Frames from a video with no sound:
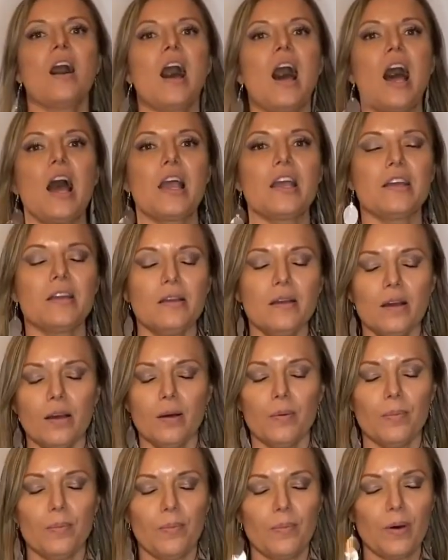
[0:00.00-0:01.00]
I
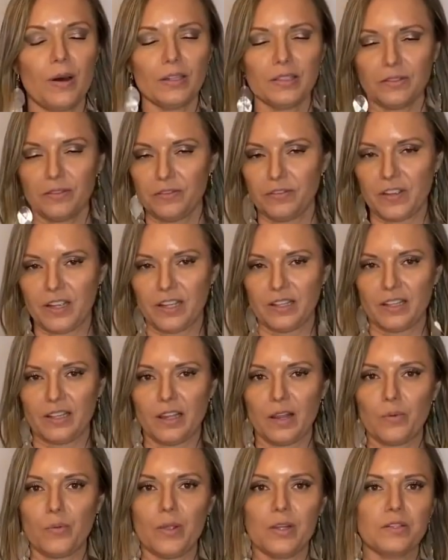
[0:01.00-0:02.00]
bought the fan and I
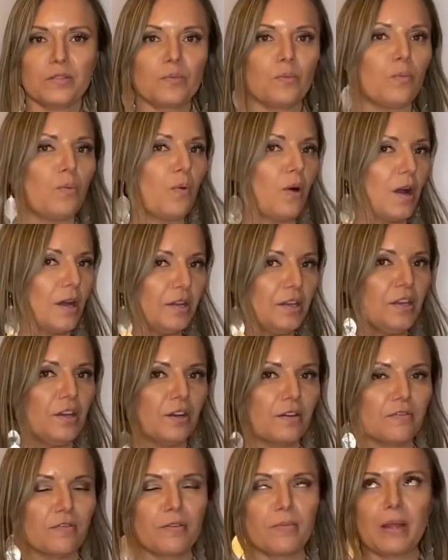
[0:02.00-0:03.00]
waited 1 year
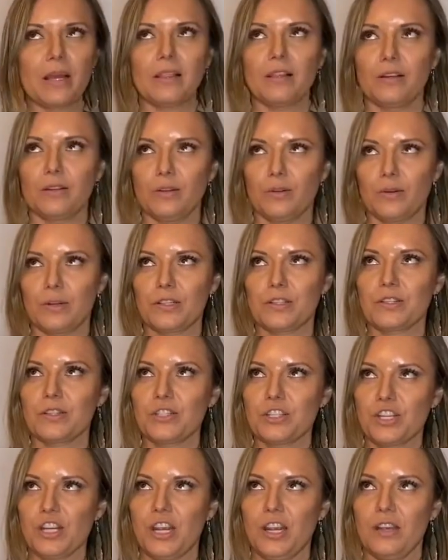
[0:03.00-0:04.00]
for my landlord to
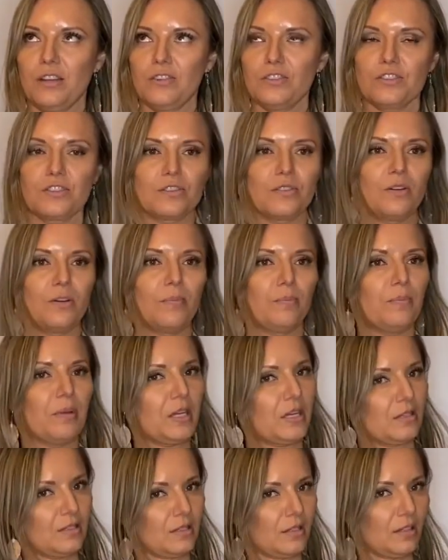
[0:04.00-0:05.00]
change
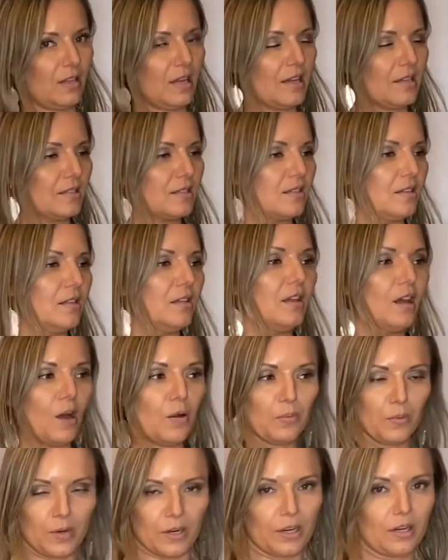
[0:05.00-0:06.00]
because the lights did not
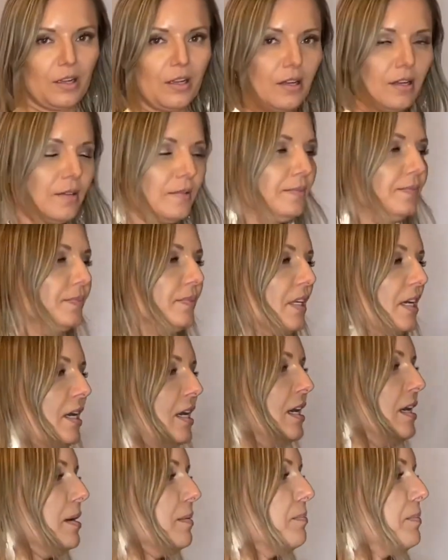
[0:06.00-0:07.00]
work.
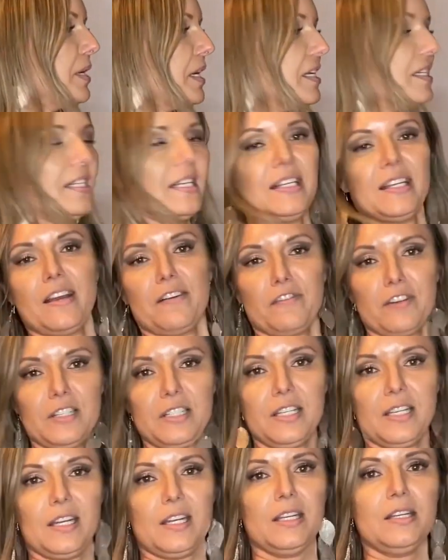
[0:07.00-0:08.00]
Because he never
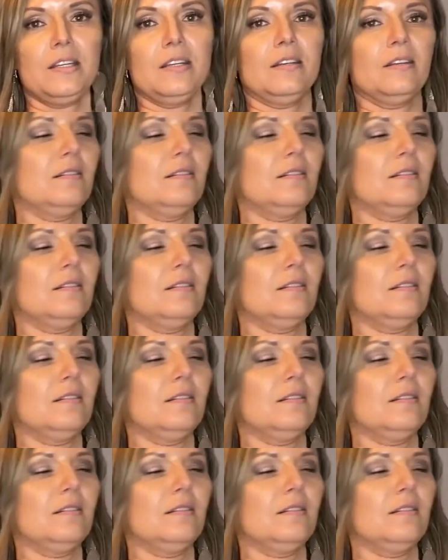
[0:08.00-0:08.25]
did.